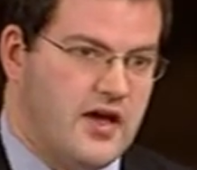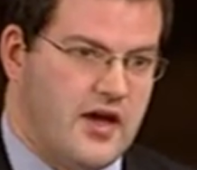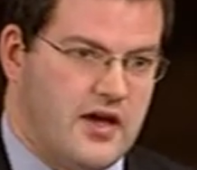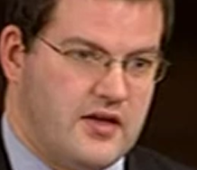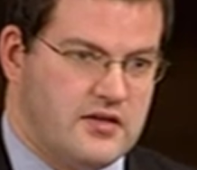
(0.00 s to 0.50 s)

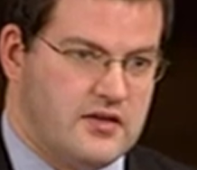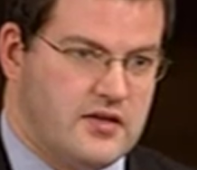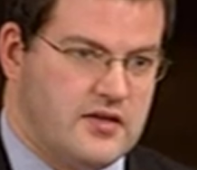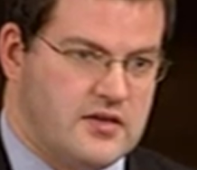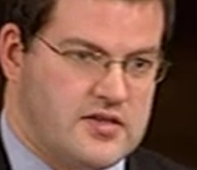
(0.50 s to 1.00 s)
in
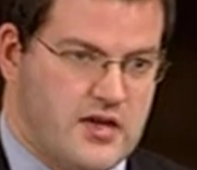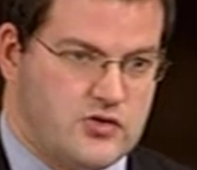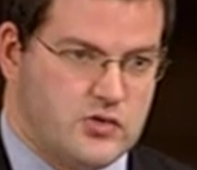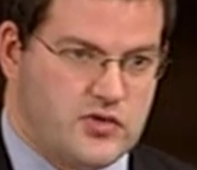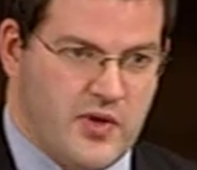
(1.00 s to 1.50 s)
the
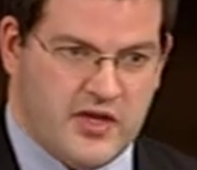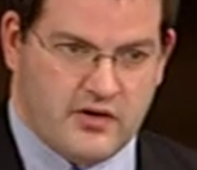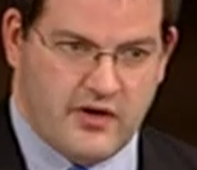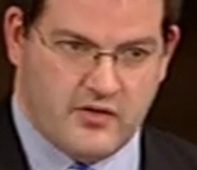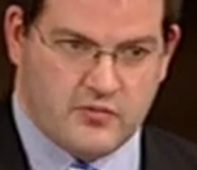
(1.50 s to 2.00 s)
scheduled
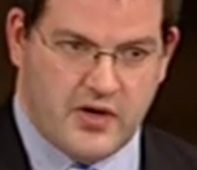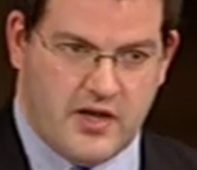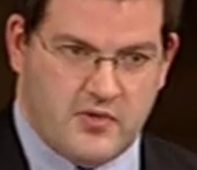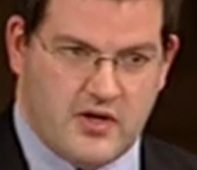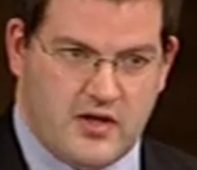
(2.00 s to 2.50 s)
debate around
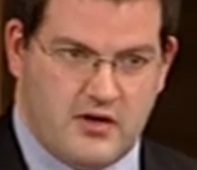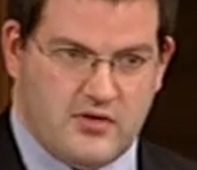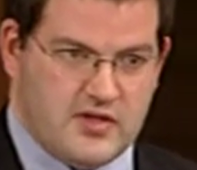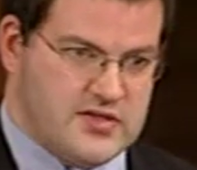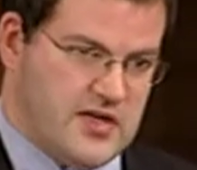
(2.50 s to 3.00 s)
primary care
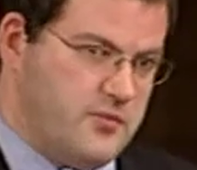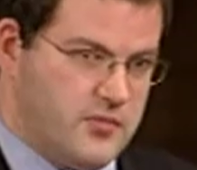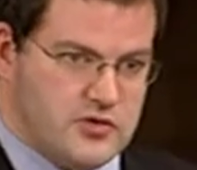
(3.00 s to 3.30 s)
redesign,